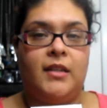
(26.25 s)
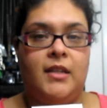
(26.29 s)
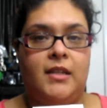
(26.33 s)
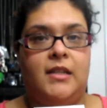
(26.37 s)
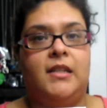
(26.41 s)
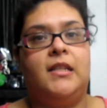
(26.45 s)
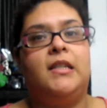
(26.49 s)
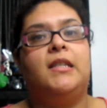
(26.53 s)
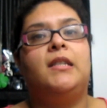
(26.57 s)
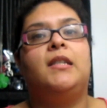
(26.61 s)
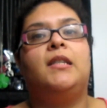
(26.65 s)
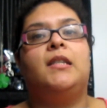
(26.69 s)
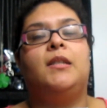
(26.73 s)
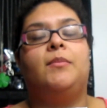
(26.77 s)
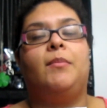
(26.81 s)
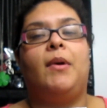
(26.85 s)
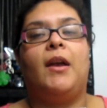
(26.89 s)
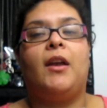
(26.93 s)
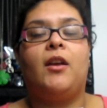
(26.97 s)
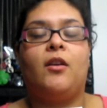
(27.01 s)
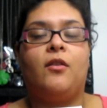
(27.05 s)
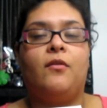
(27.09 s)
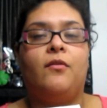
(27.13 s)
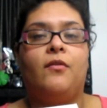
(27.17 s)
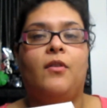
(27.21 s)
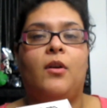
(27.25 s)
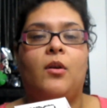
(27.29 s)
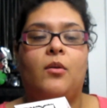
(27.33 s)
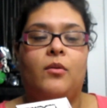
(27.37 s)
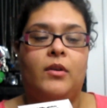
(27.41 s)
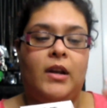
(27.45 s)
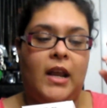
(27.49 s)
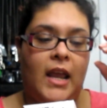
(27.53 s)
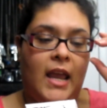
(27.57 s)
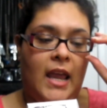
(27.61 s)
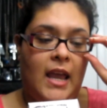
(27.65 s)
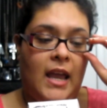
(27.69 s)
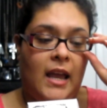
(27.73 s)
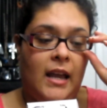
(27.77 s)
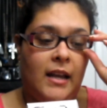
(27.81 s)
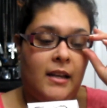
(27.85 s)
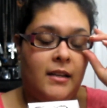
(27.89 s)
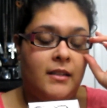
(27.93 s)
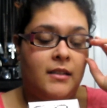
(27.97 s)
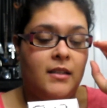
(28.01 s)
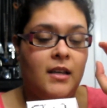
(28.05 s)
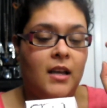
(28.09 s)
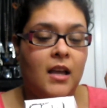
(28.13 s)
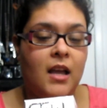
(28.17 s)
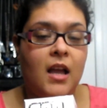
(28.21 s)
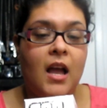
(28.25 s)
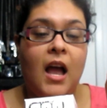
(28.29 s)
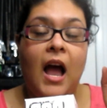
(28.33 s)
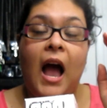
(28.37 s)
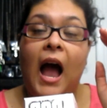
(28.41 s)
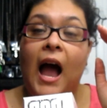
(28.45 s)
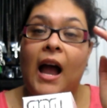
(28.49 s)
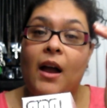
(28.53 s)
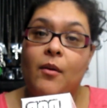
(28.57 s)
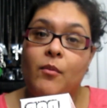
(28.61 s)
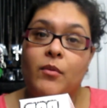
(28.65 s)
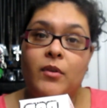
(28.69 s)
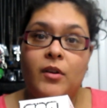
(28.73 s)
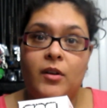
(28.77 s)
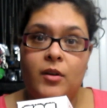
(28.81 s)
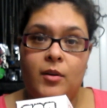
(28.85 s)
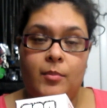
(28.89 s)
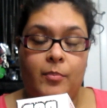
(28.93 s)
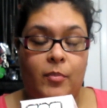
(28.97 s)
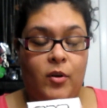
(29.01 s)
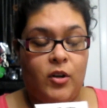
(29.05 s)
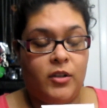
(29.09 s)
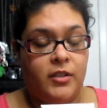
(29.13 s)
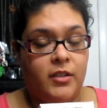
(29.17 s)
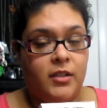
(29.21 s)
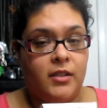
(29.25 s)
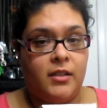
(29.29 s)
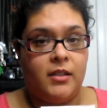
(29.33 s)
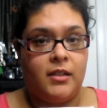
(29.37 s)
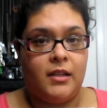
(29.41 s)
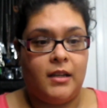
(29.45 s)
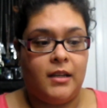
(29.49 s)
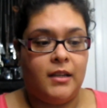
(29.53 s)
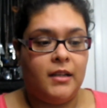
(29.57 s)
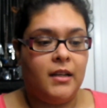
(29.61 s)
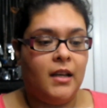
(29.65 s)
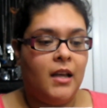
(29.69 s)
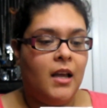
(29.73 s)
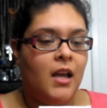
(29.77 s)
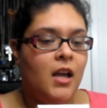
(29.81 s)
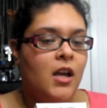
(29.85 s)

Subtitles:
this microphone and I wanted to purchase it.